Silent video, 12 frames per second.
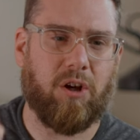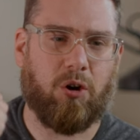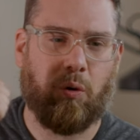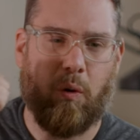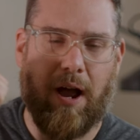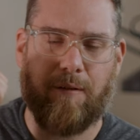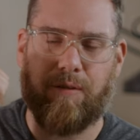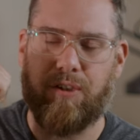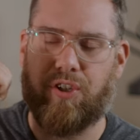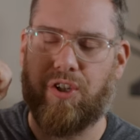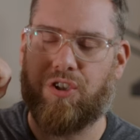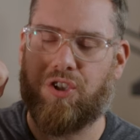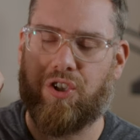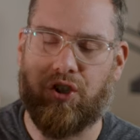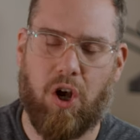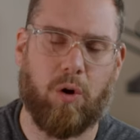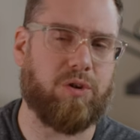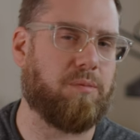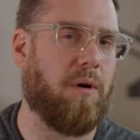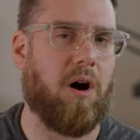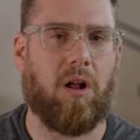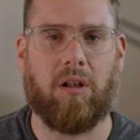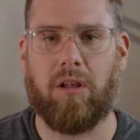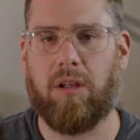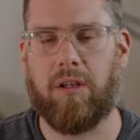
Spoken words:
The carafe is just so small.